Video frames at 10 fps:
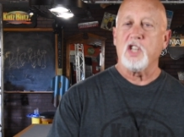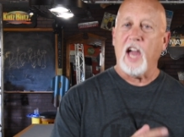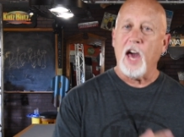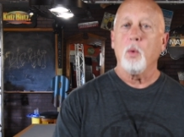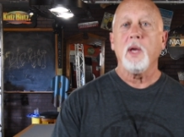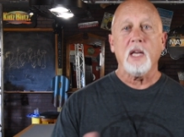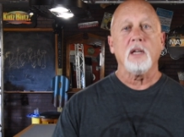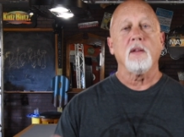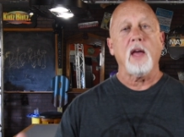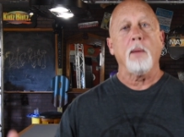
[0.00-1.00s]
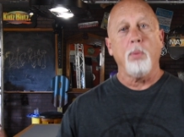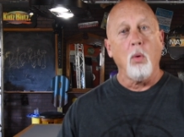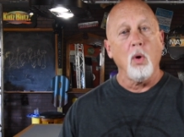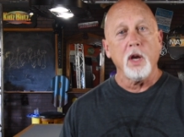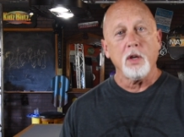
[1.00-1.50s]
How do we get to that
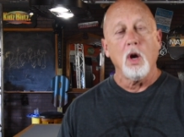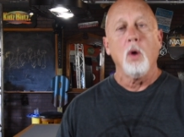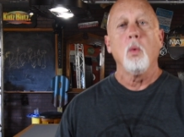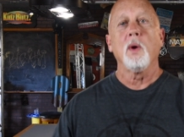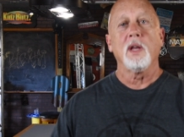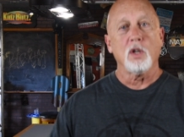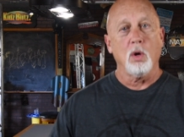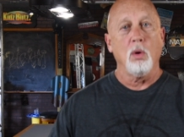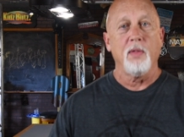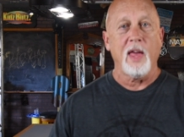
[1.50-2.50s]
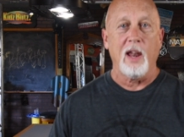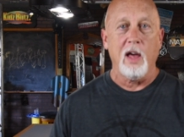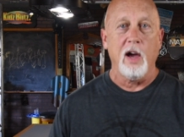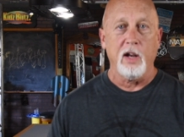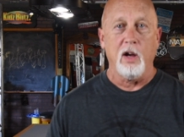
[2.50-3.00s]
point where we can turn that
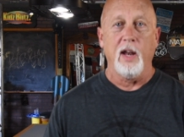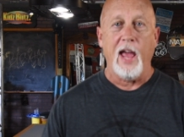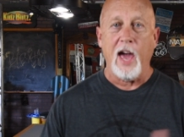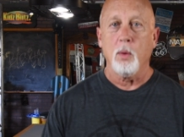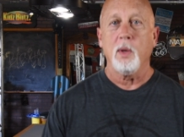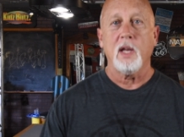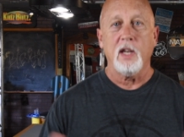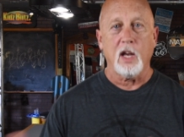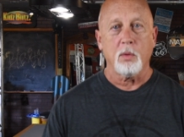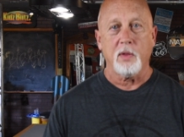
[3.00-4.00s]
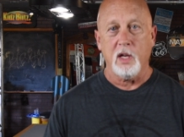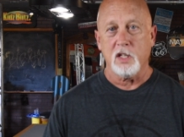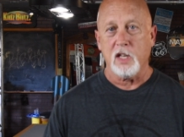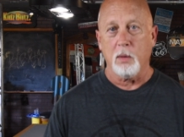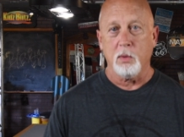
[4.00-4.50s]
light on? How do we connect with
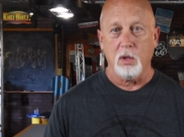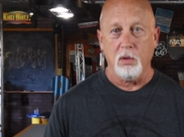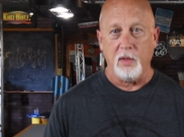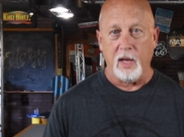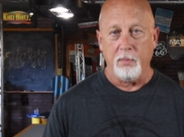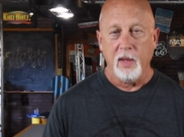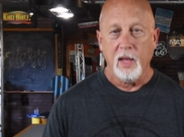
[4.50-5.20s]
kids? How do we do that?